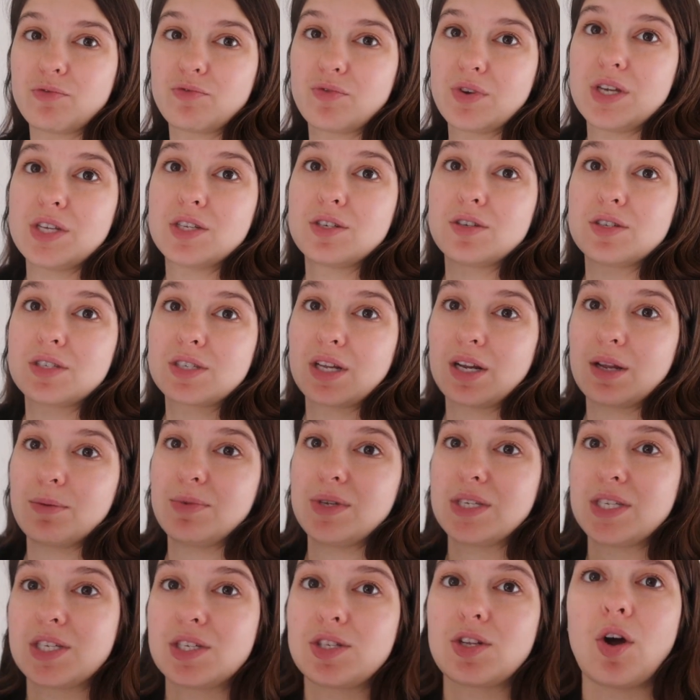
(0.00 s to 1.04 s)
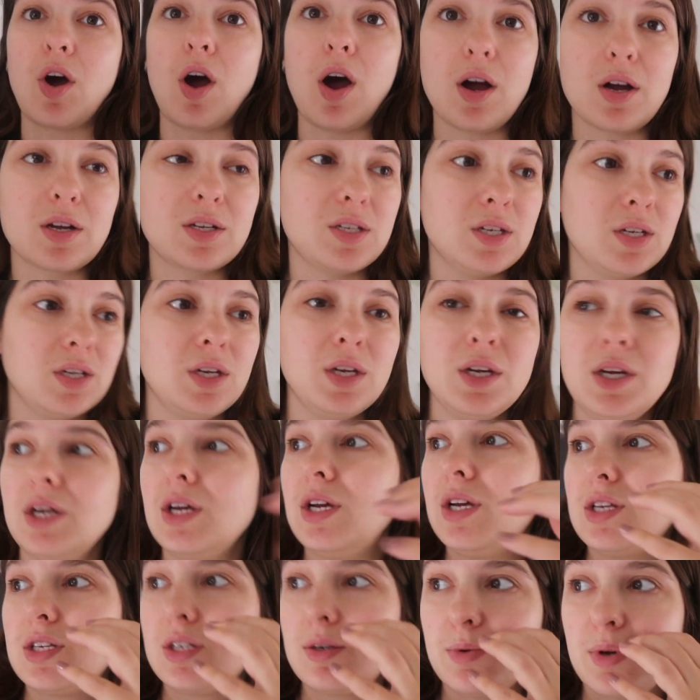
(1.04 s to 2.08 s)
the freezer is going to be stocked,
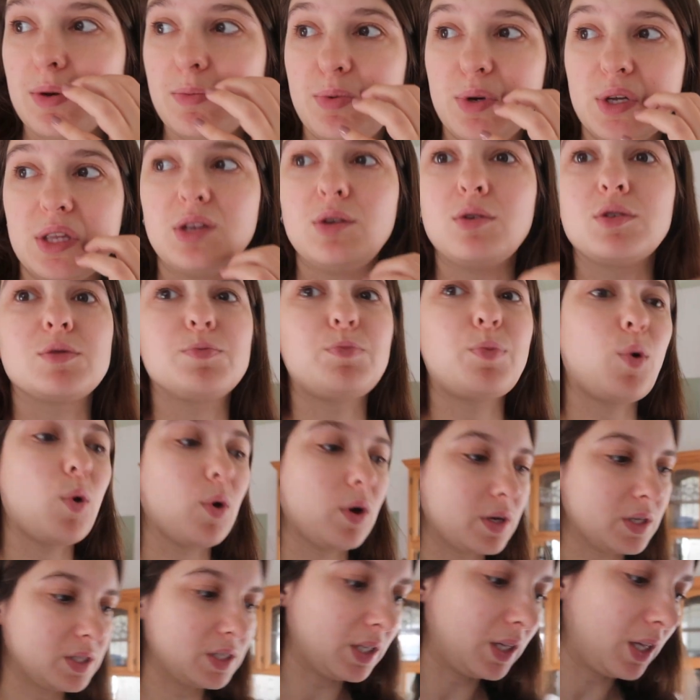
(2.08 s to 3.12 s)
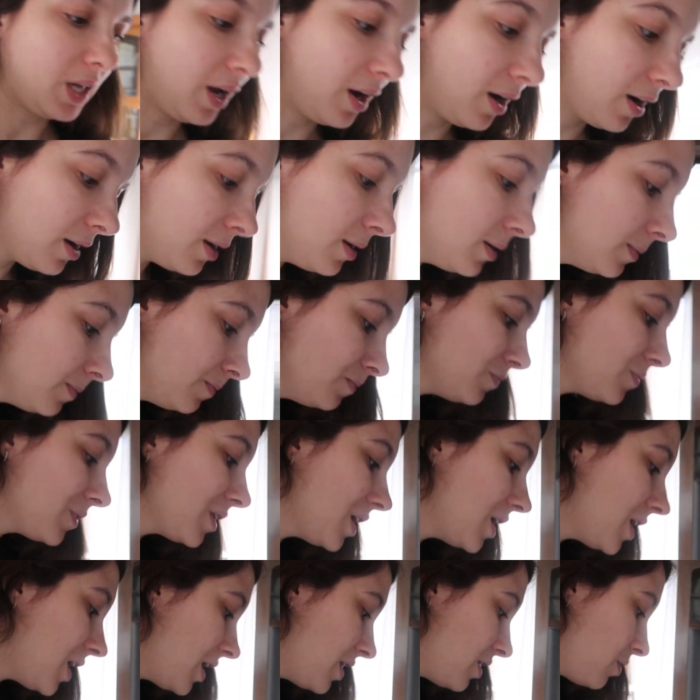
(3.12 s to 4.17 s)
so I'm going to put those porks in there.
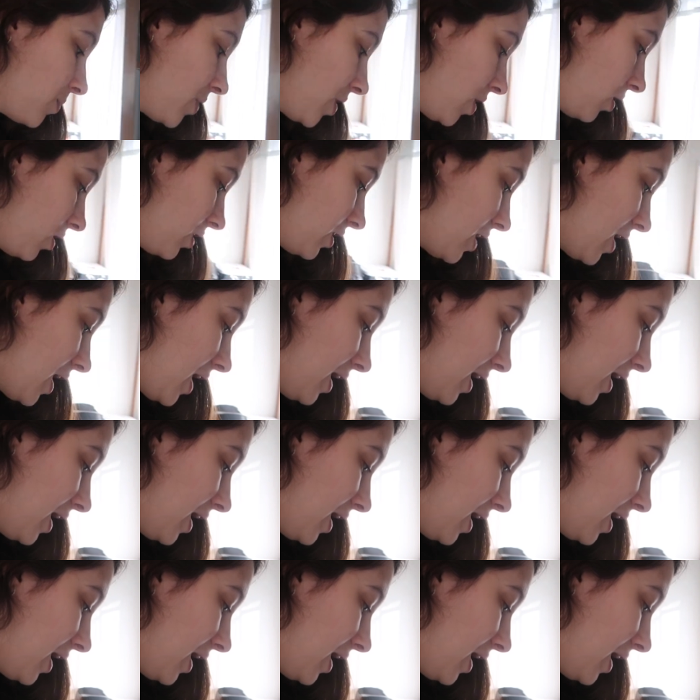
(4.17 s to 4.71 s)
And then we already